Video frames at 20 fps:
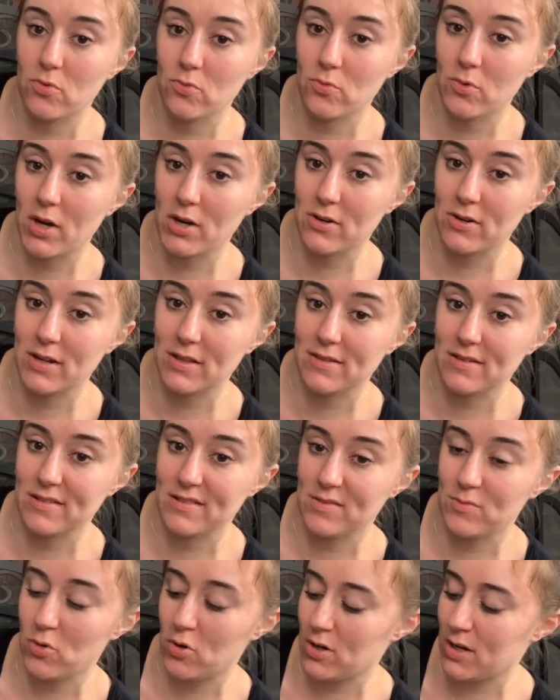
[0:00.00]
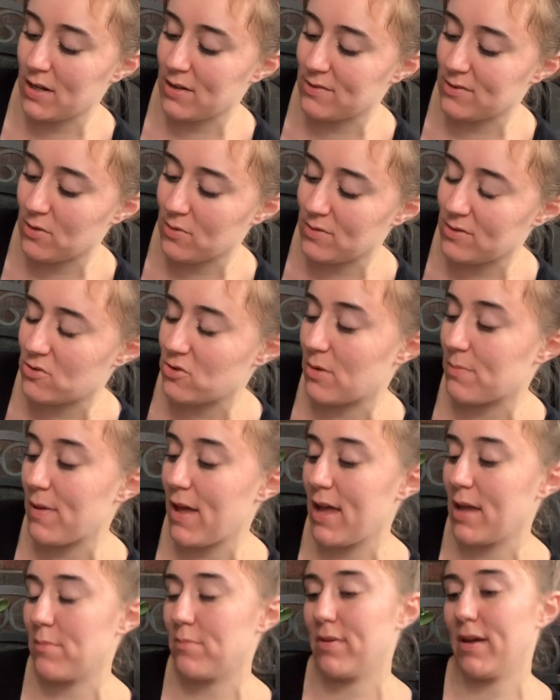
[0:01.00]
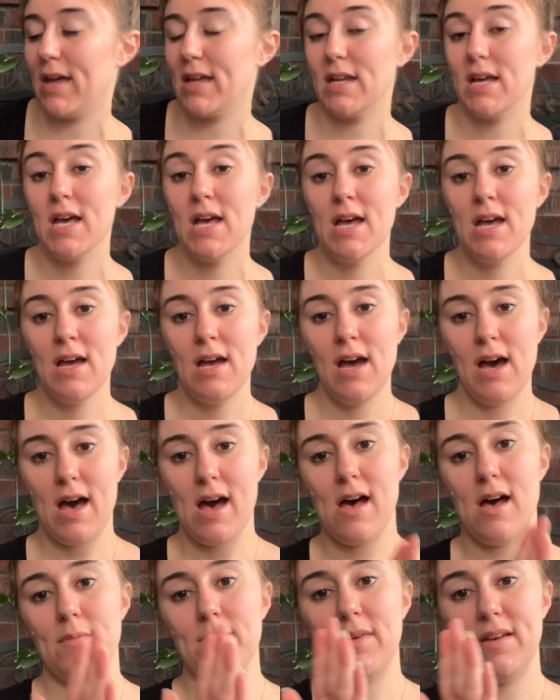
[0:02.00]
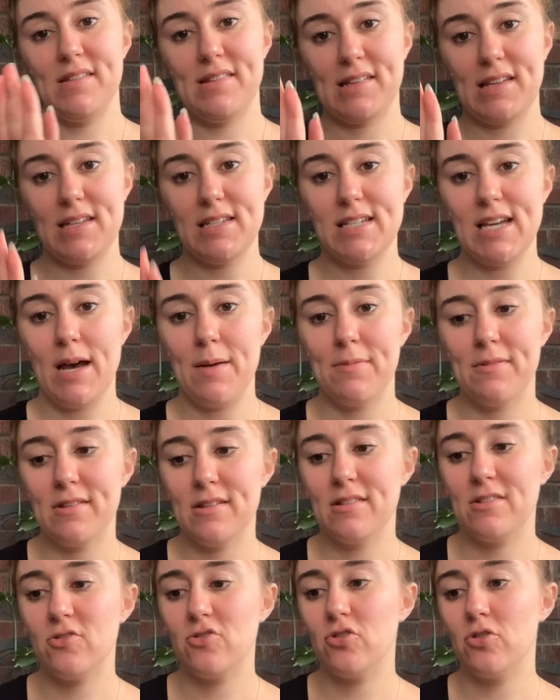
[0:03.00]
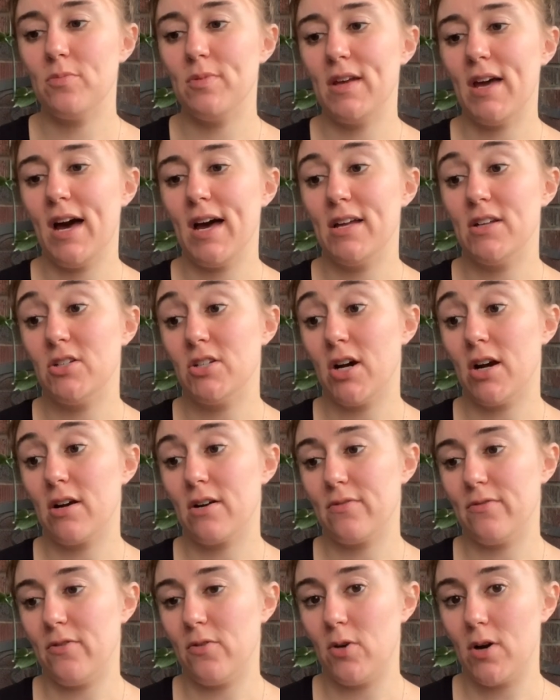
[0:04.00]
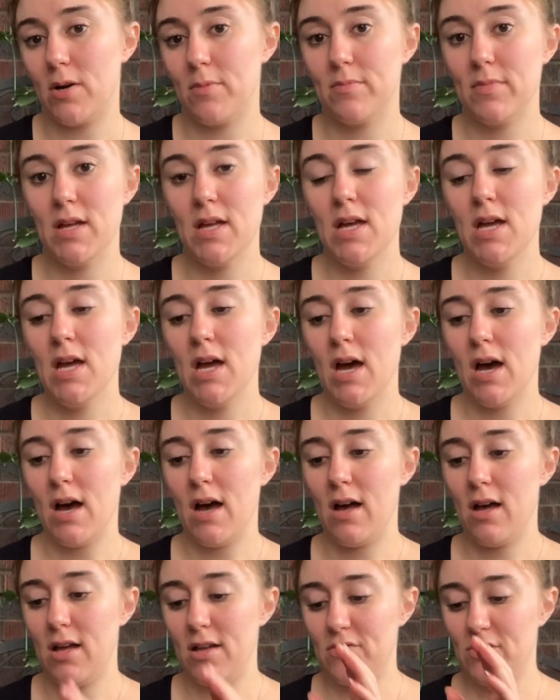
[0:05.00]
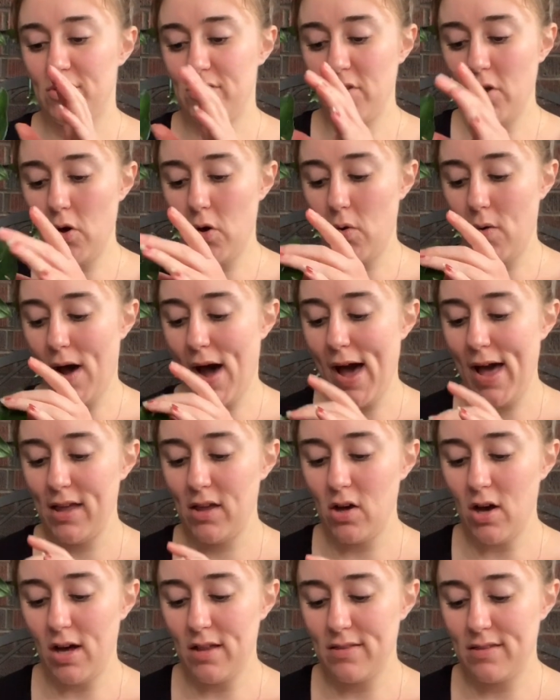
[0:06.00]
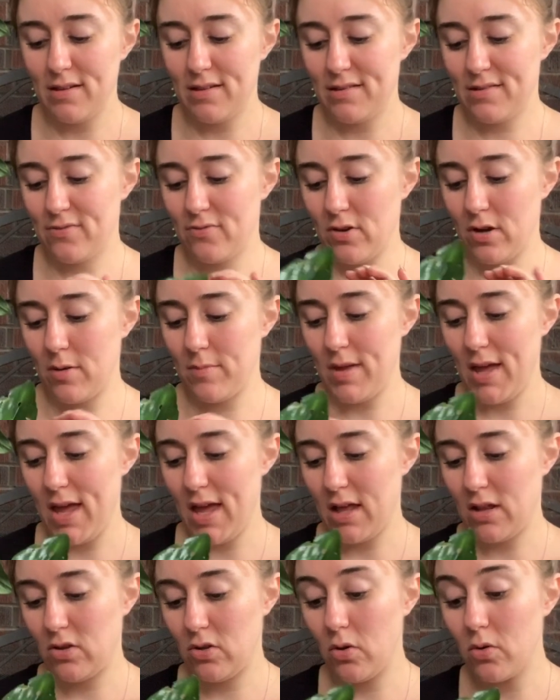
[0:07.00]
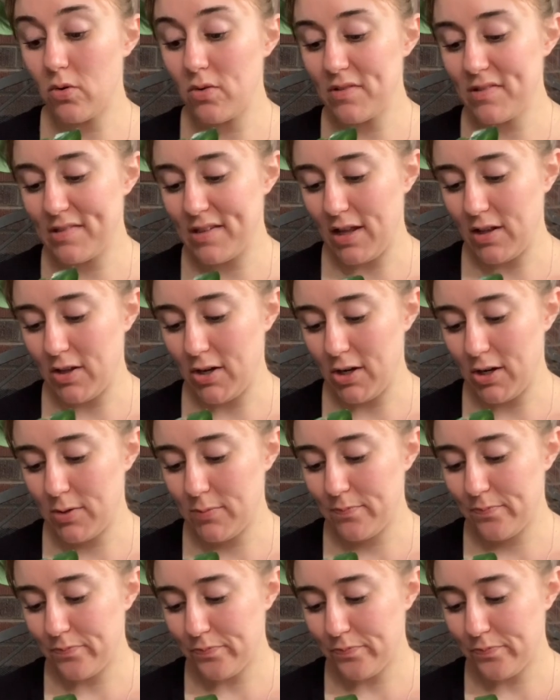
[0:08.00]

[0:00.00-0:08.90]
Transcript: watered it this morning, so it's dripping, but a Scindapsus trubii dark form. So I got this from a local seller,